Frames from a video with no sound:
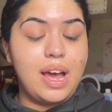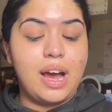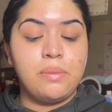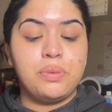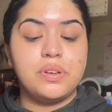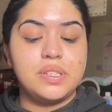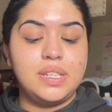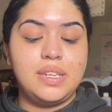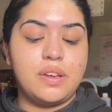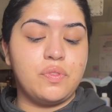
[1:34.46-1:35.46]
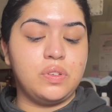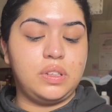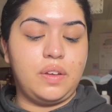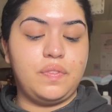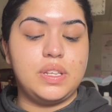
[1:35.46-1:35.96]
I personally never
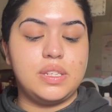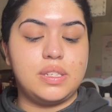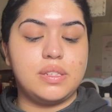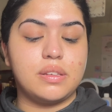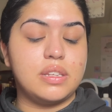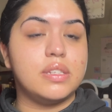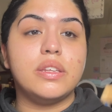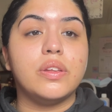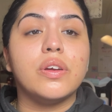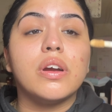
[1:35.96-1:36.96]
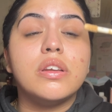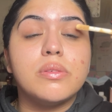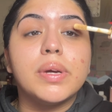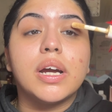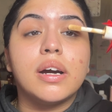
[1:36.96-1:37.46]
loved this concealer
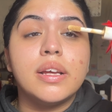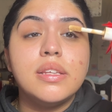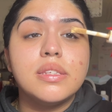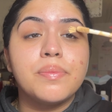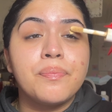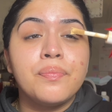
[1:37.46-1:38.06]
under my eyes,